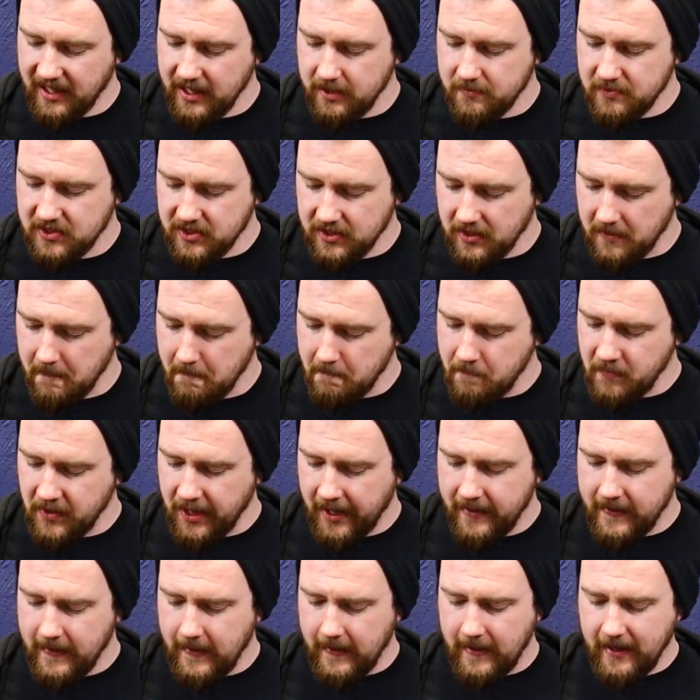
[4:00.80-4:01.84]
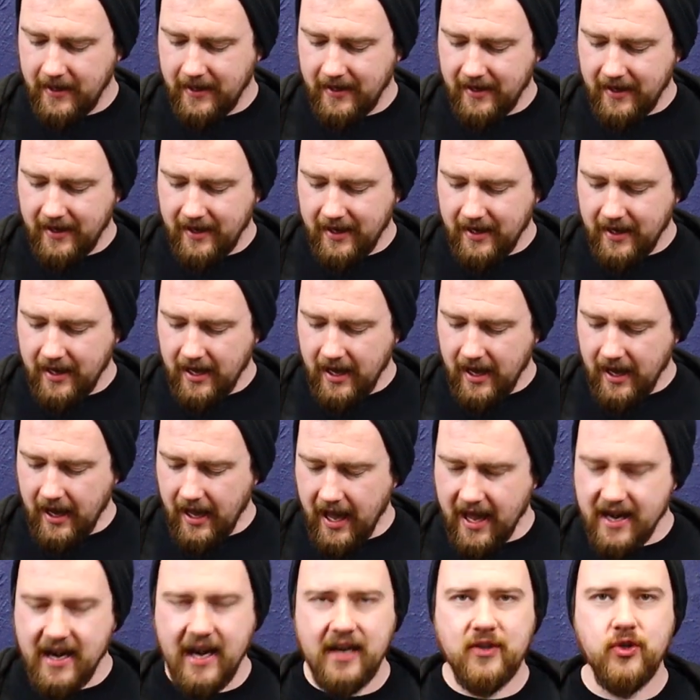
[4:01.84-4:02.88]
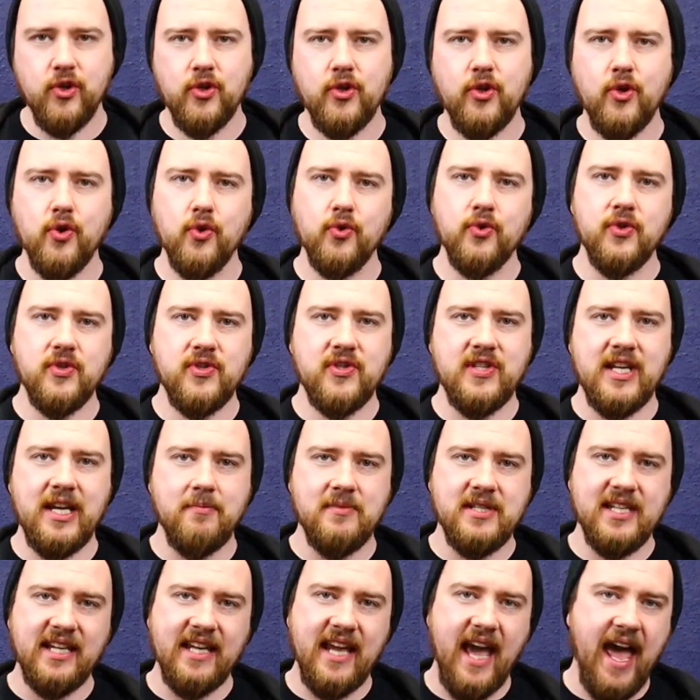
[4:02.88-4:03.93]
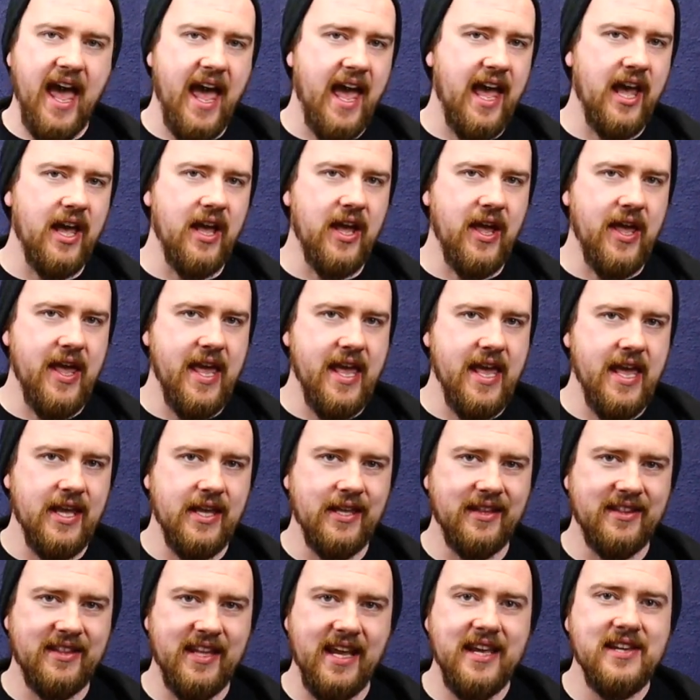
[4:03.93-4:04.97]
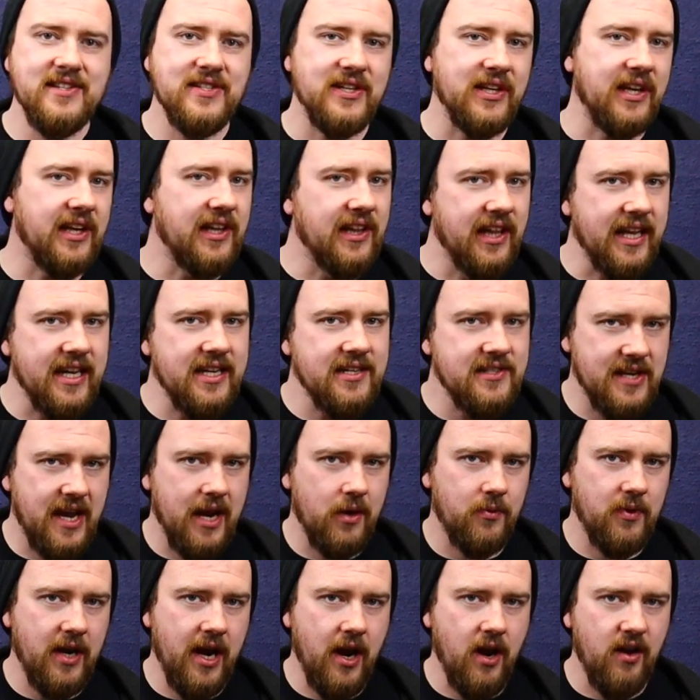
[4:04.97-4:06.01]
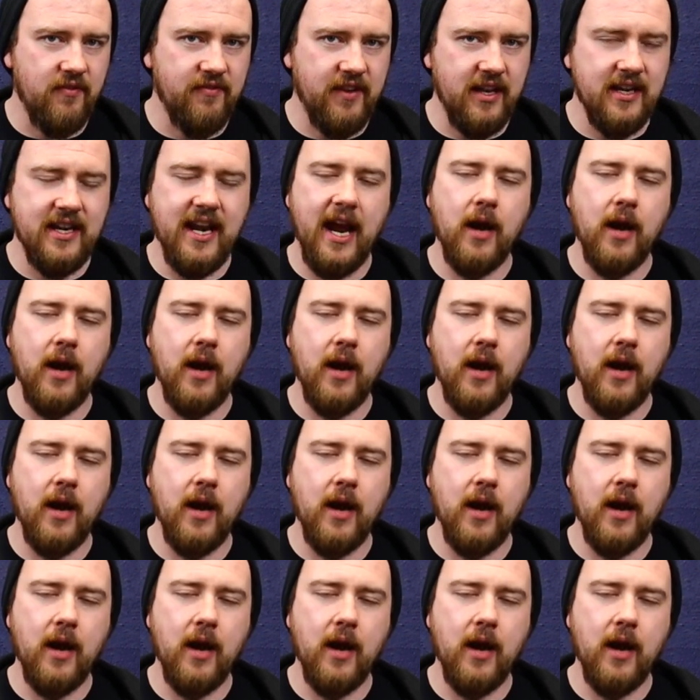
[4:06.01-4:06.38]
Gibson, and I just couldn't seem to get a decent clean sound out of it.